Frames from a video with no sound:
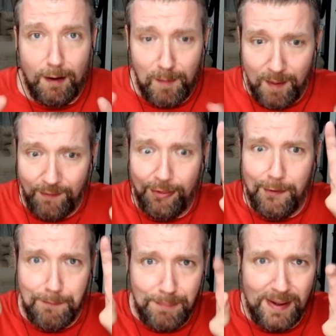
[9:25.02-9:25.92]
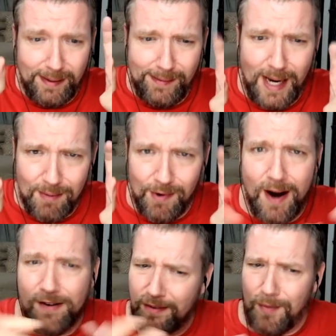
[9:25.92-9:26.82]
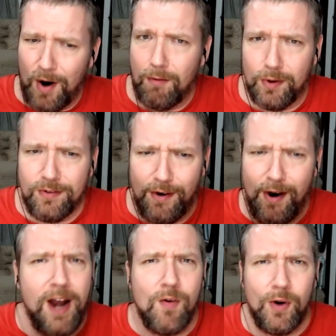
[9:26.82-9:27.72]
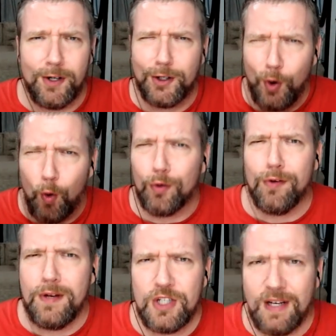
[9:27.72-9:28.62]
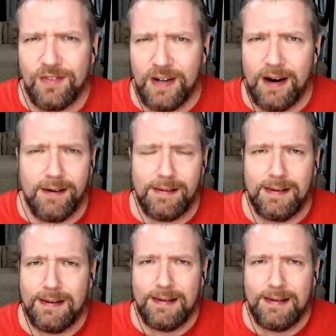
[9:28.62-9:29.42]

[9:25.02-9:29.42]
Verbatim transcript: among the big name writers at Marvel. Is there anyone colder than Jason Aaron?